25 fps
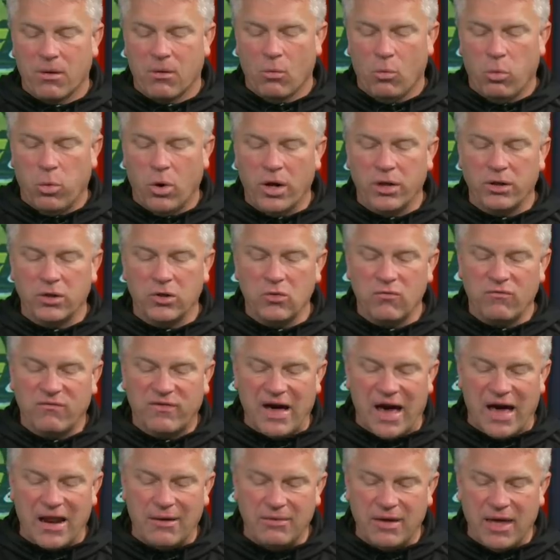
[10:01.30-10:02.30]
what you've
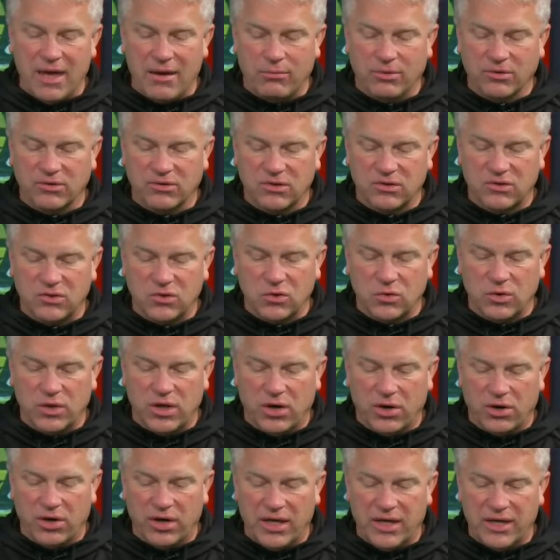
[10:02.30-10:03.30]
got to be able to do
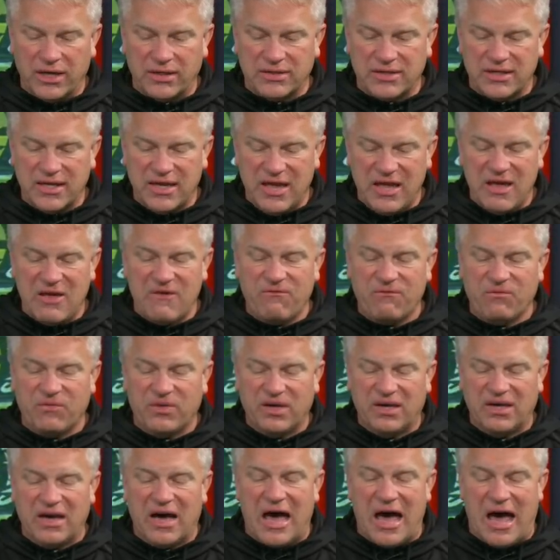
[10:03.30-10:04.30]
here is
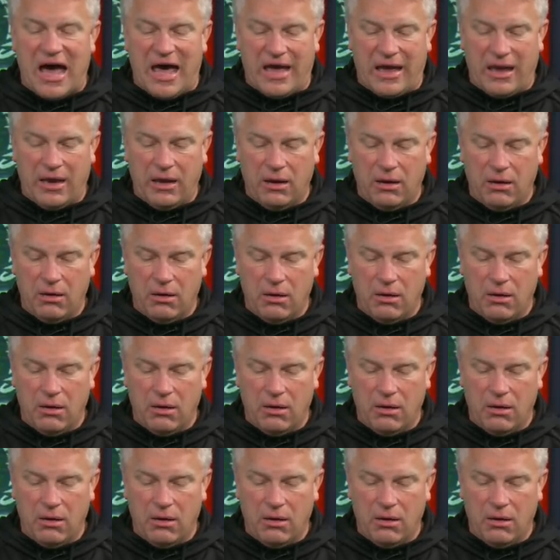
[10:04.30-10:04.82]
if Guy